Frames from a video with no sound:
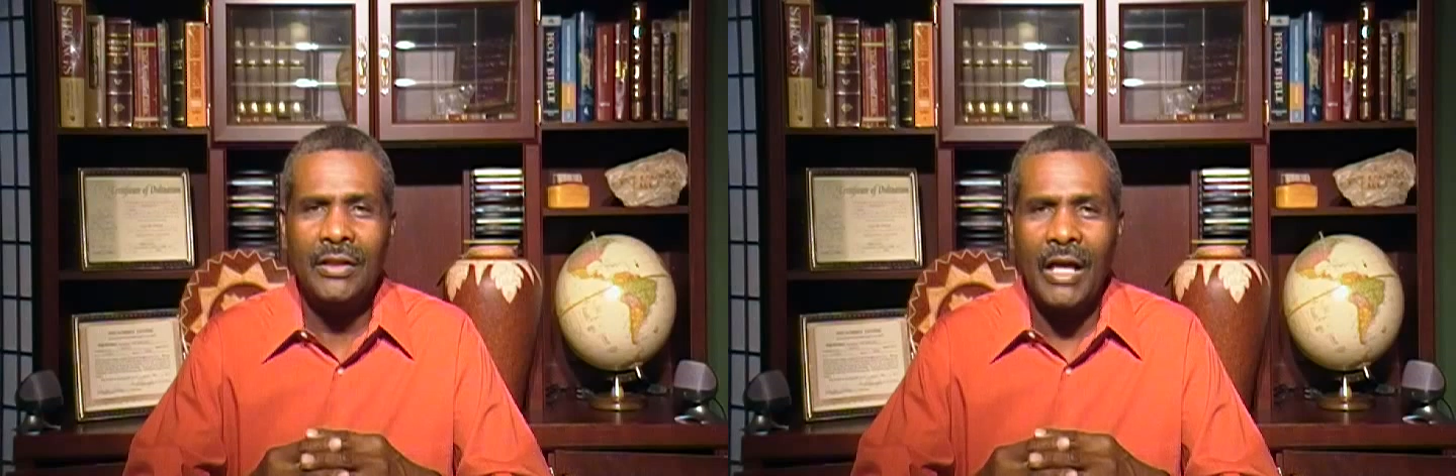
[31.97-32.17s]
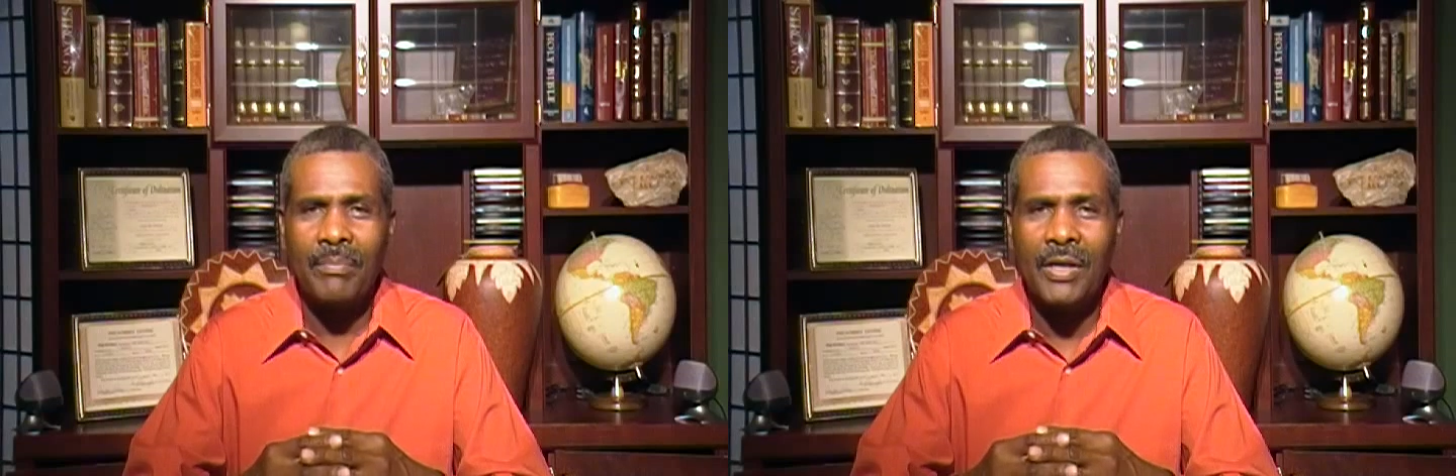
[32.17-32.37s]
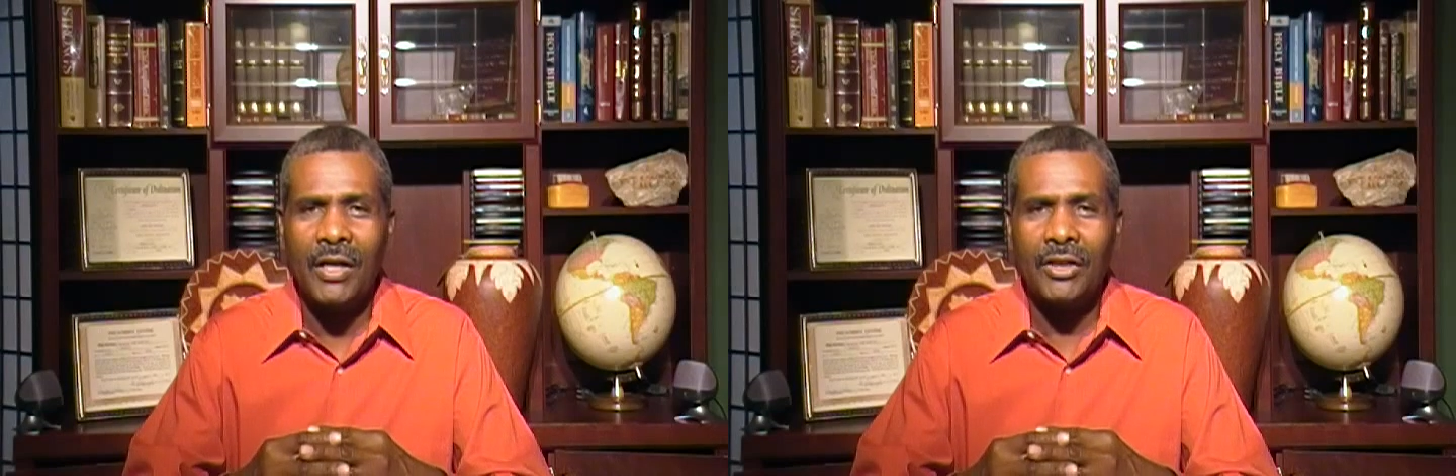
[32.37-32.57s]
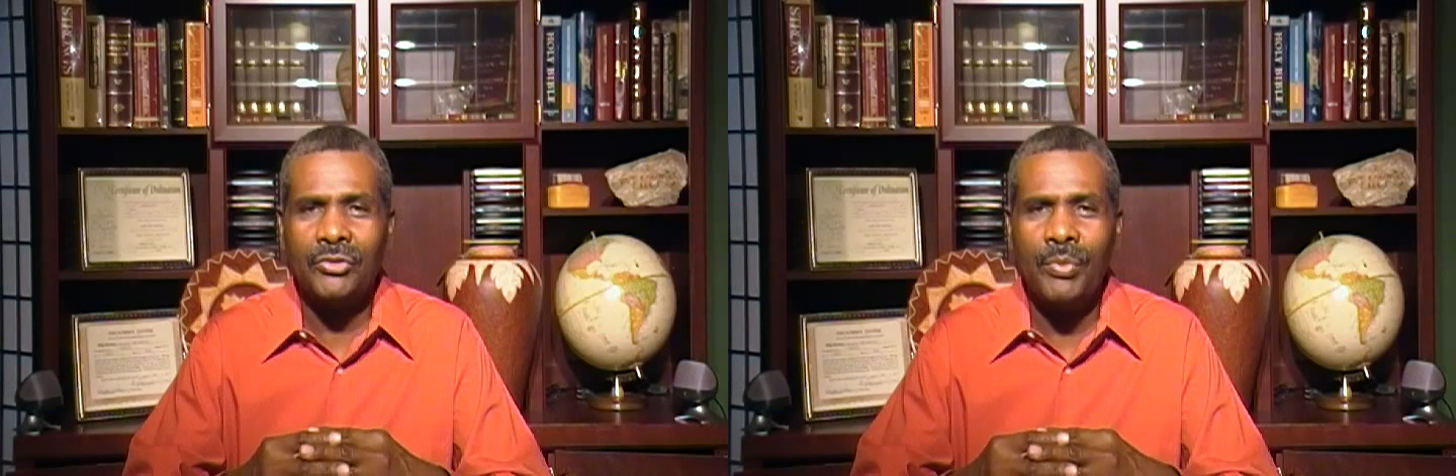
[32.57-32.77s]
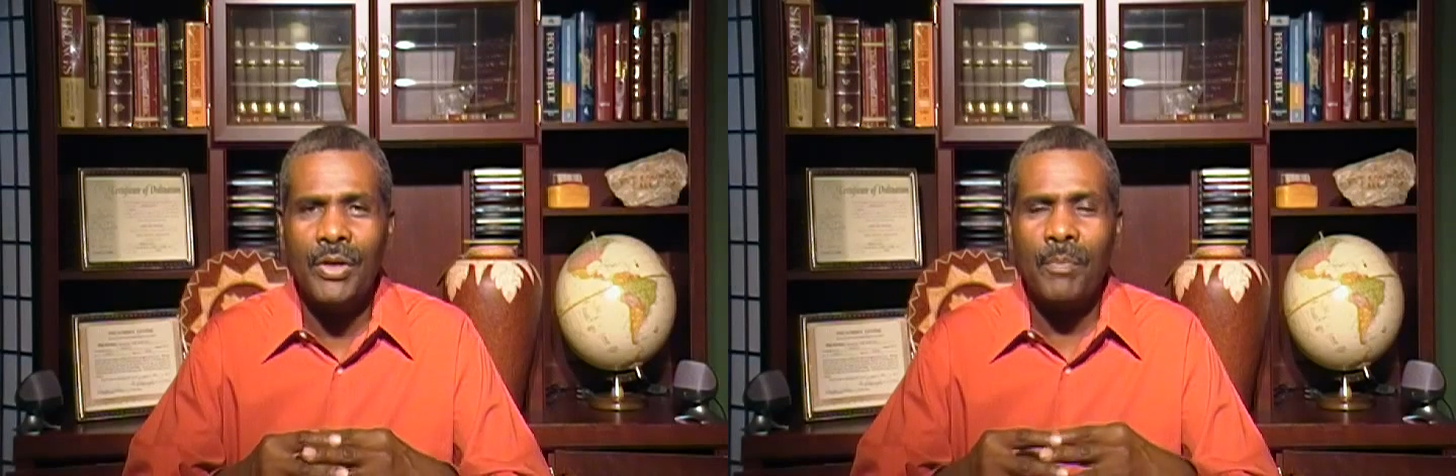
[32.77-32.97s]
Not
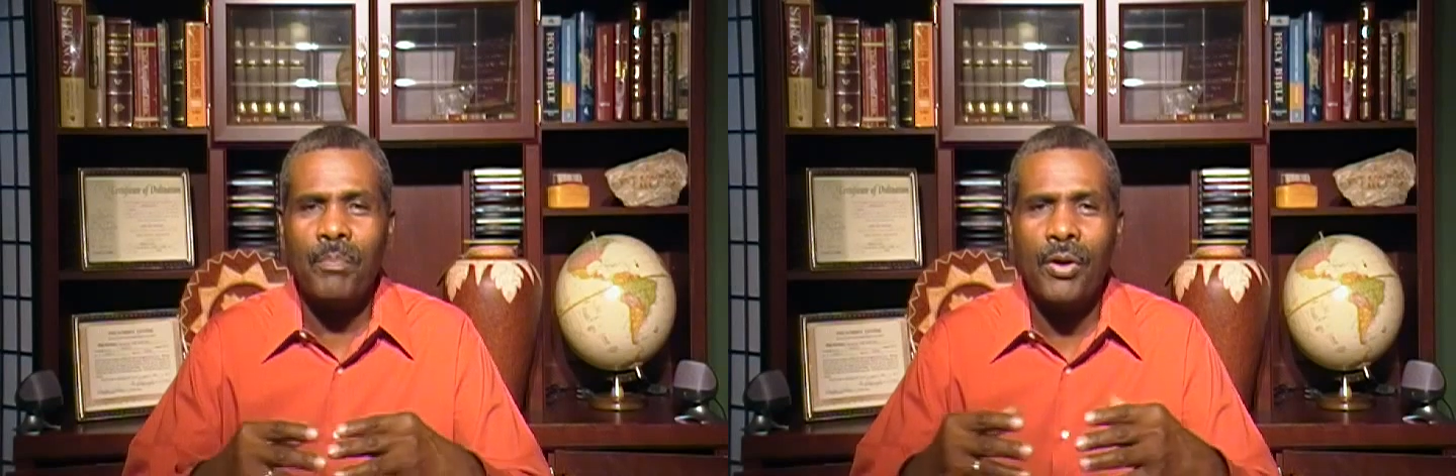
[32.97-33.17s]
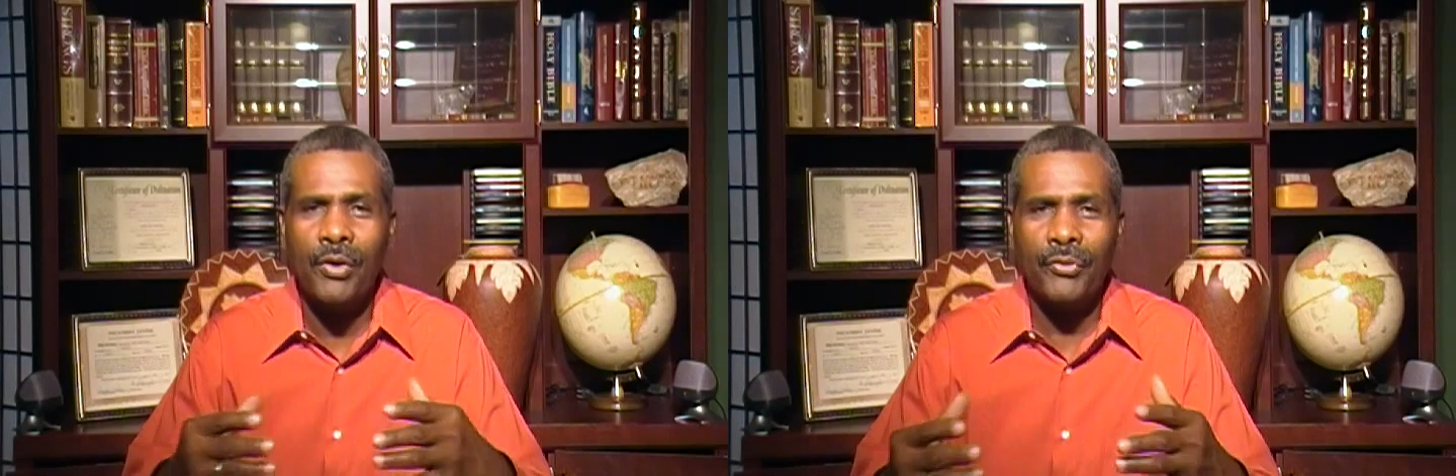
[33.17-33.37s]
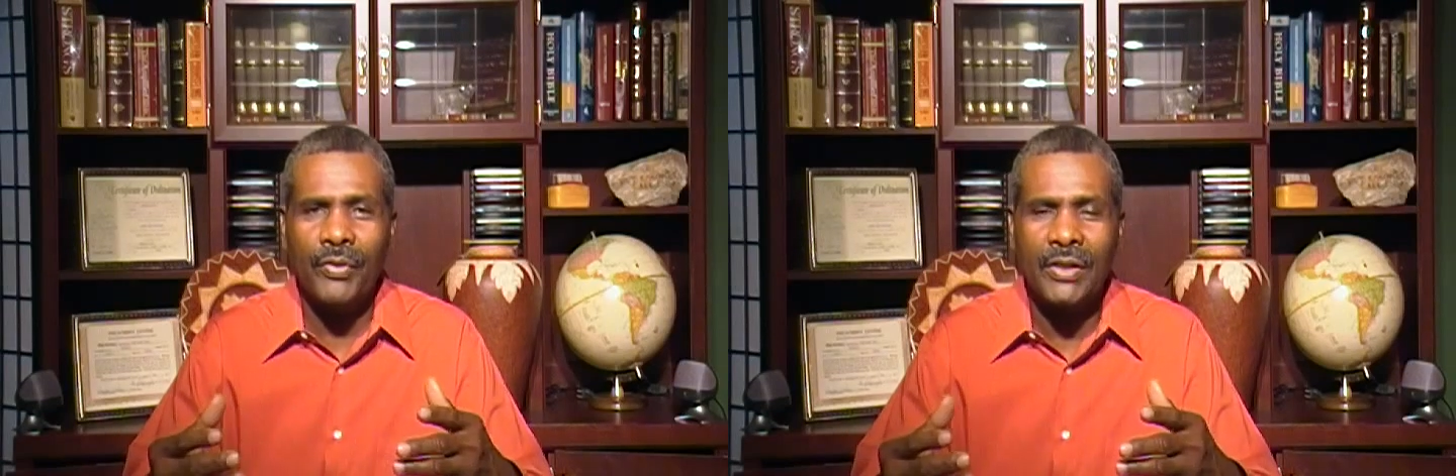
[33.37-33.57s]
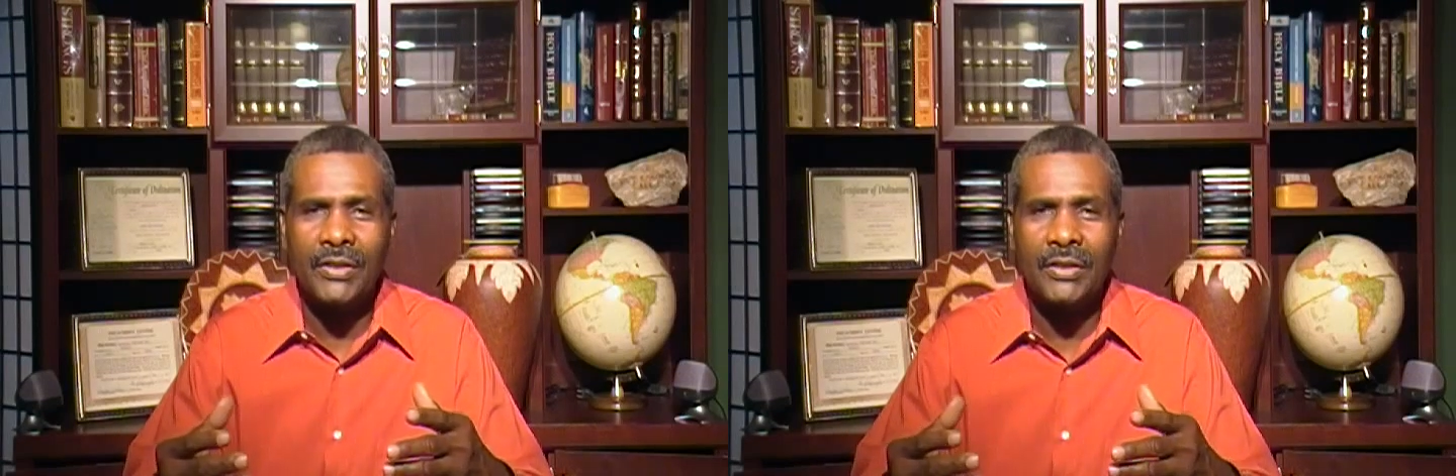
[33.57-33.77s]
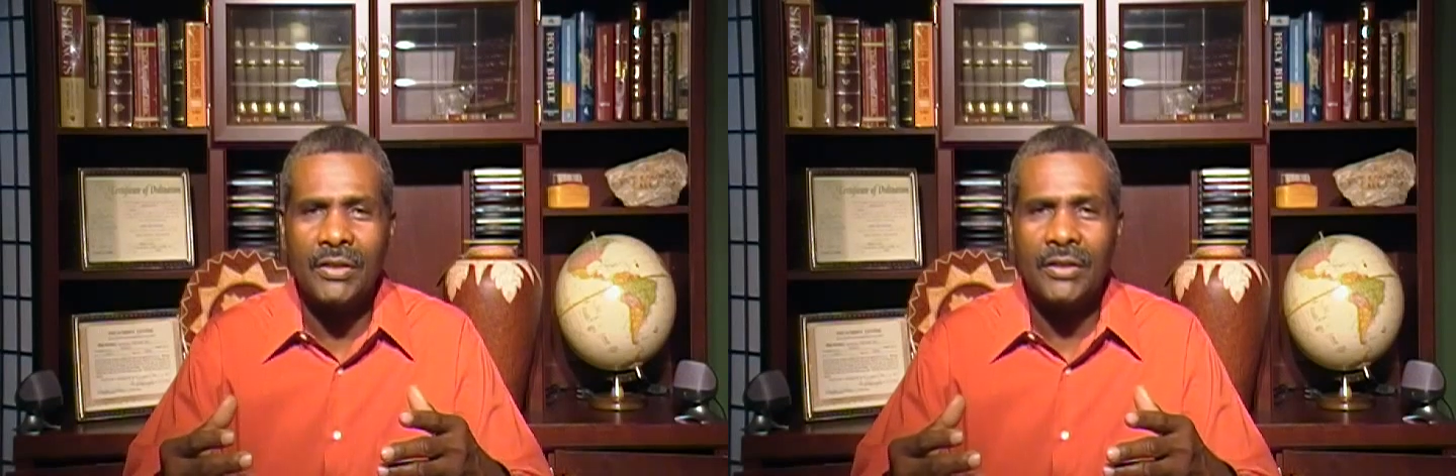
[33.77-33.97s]
because we are
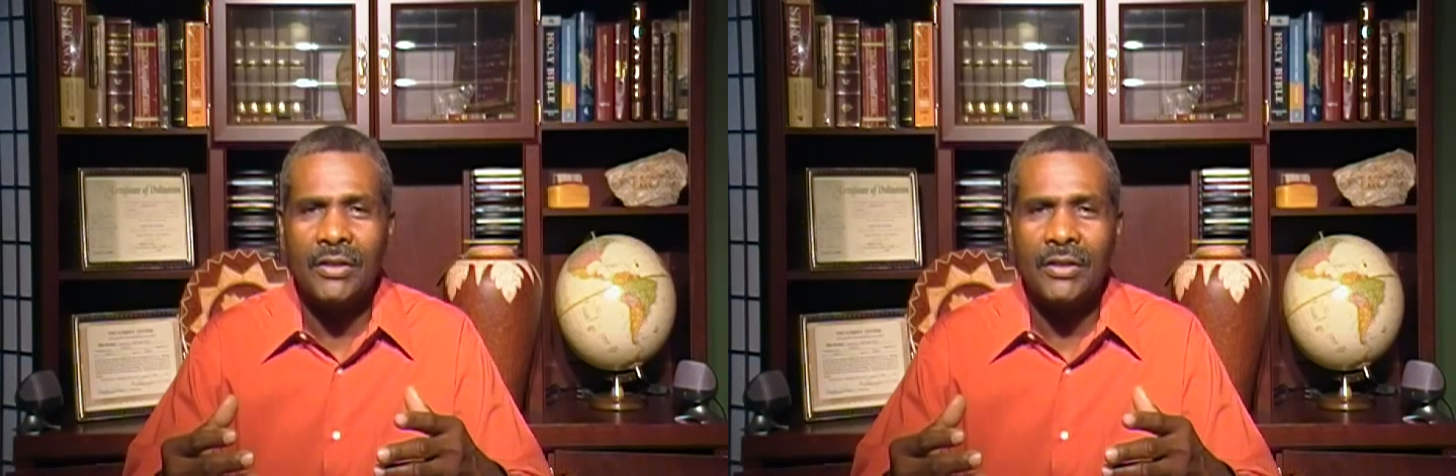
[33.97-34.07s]
perfect,